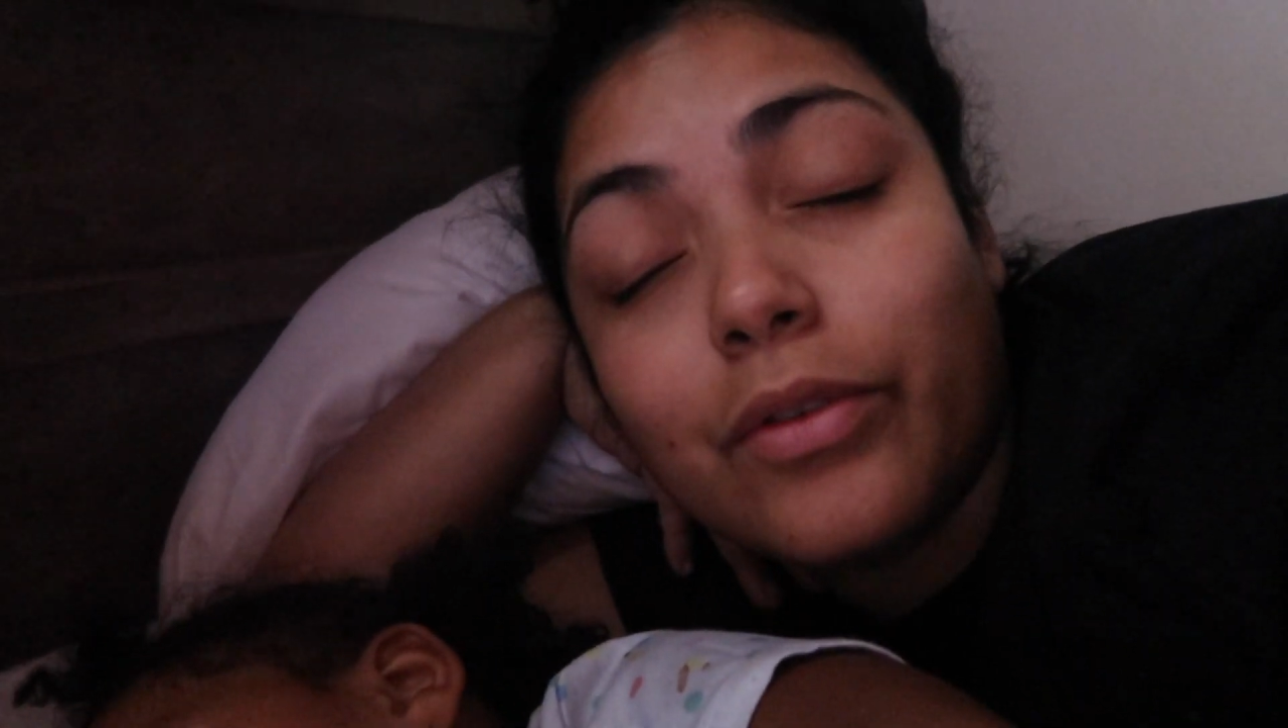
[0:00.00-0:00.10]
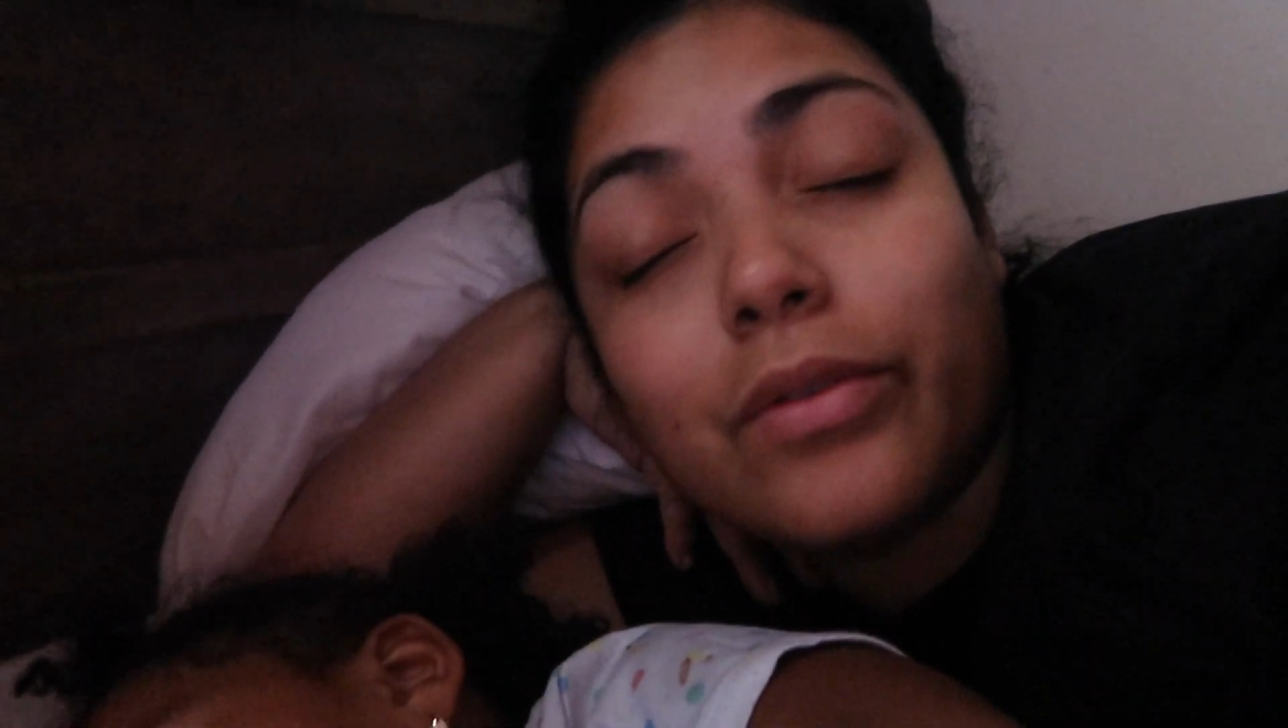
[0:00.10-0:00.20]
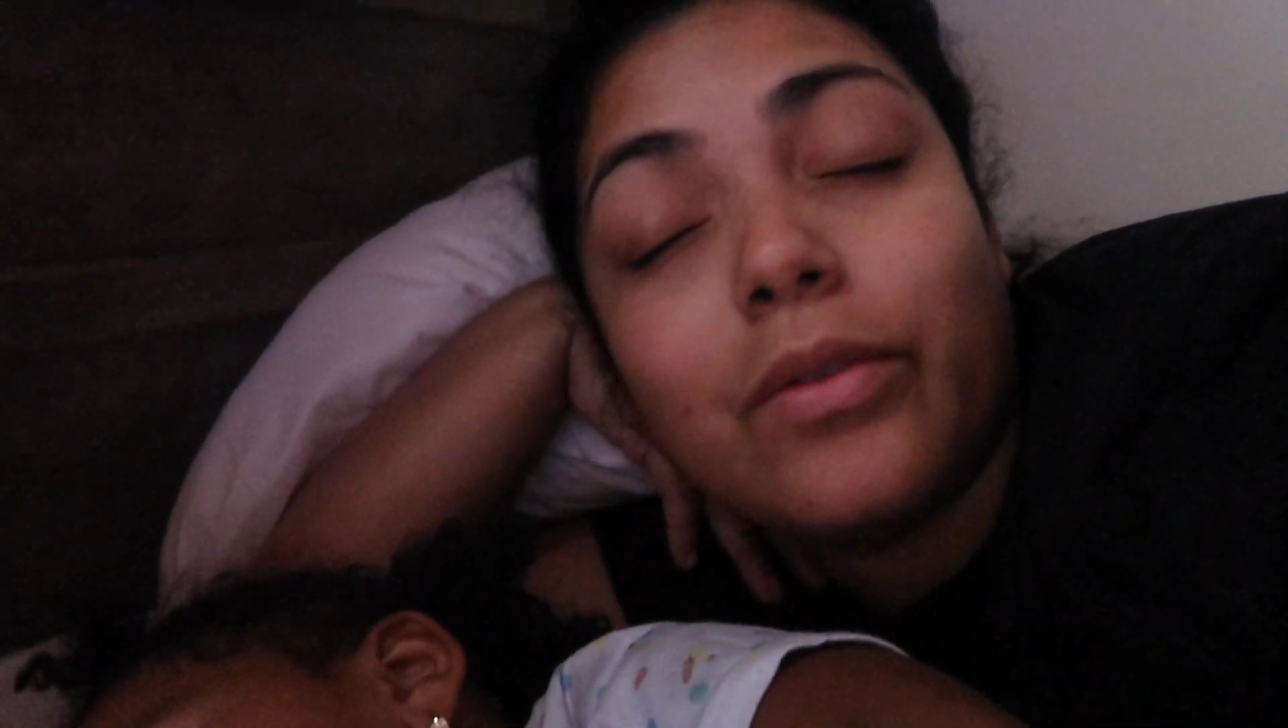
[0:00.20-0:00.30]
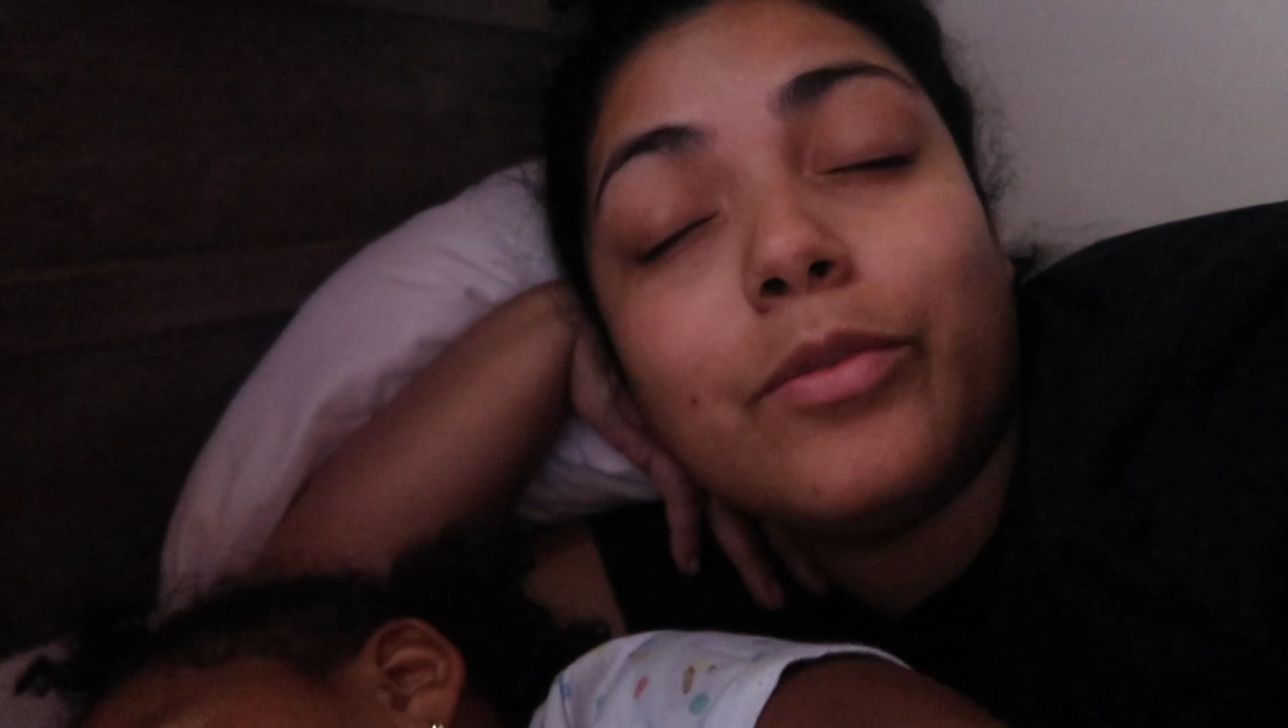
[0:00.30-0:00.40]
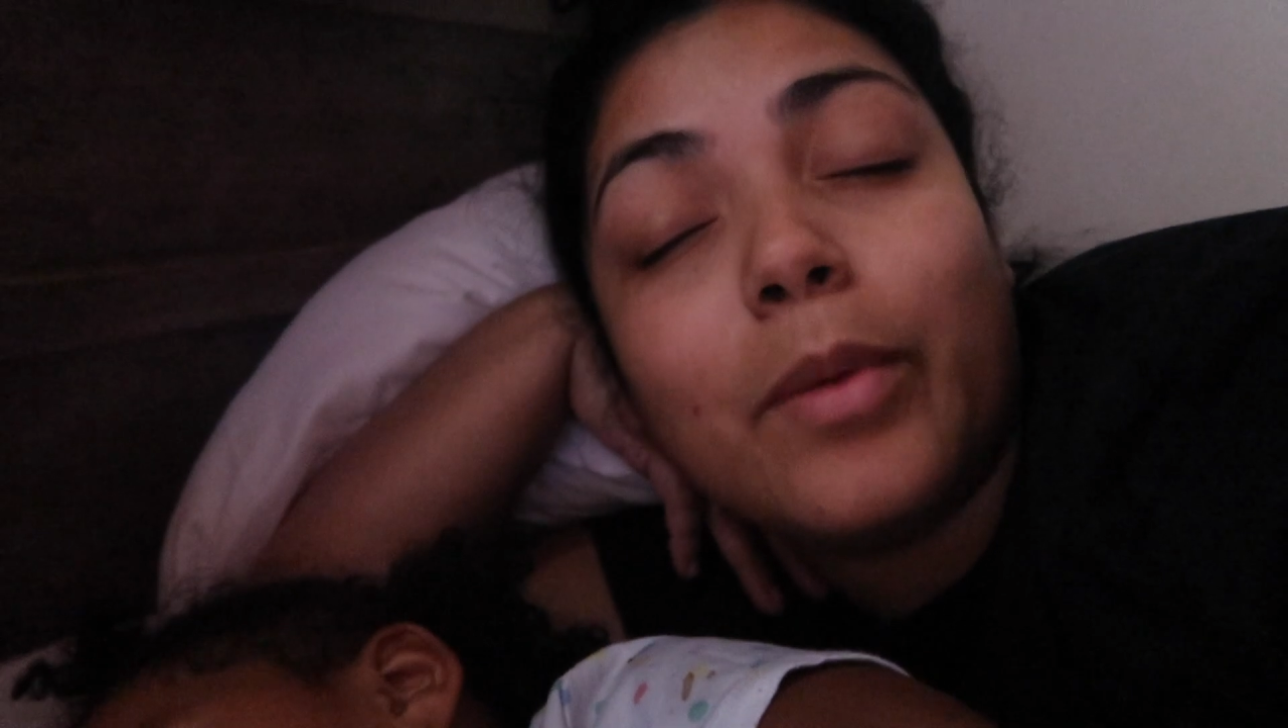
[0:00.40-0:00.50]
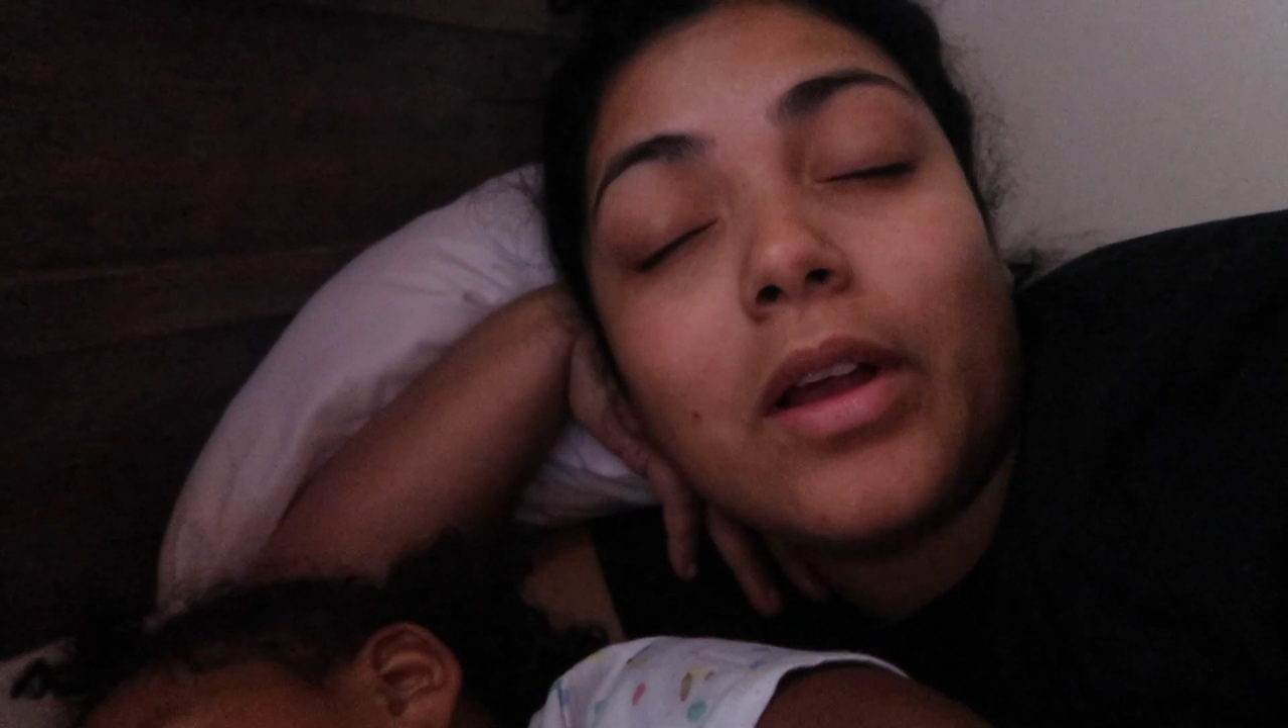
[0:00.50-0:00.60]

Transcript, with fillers: just close my